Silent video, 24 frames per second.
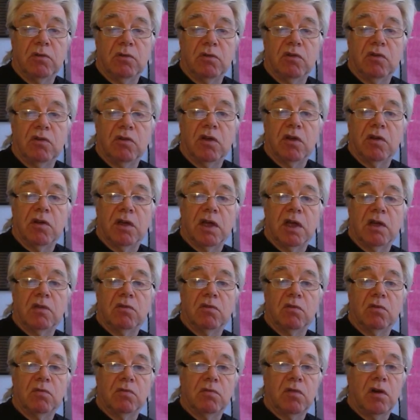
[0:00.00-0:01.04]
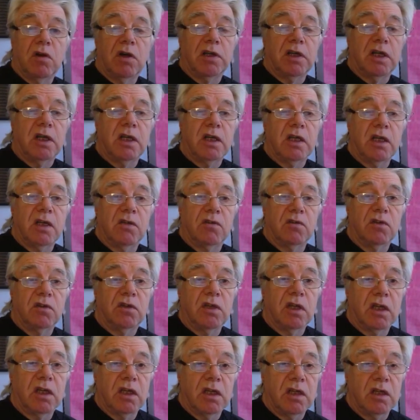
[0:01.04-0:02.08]
which is going out on Friday.
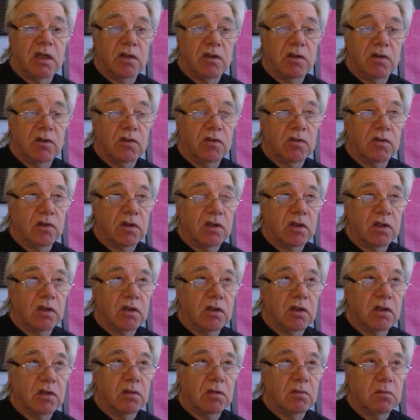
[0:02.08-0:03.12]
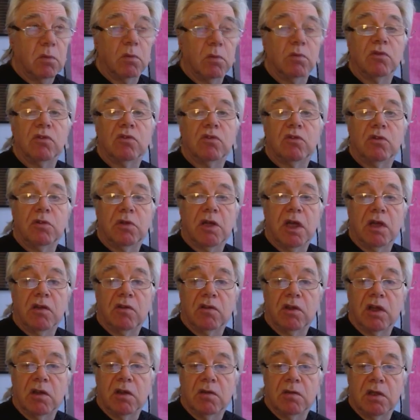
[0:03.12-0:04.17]
Yesterday's, 2 days
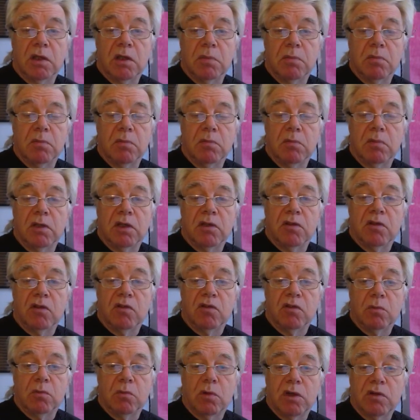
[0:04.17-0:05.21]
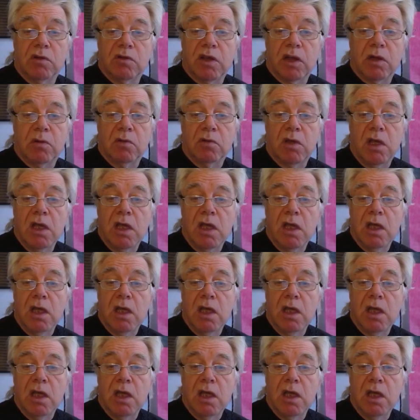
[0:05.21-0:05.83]
ago, the edition went out.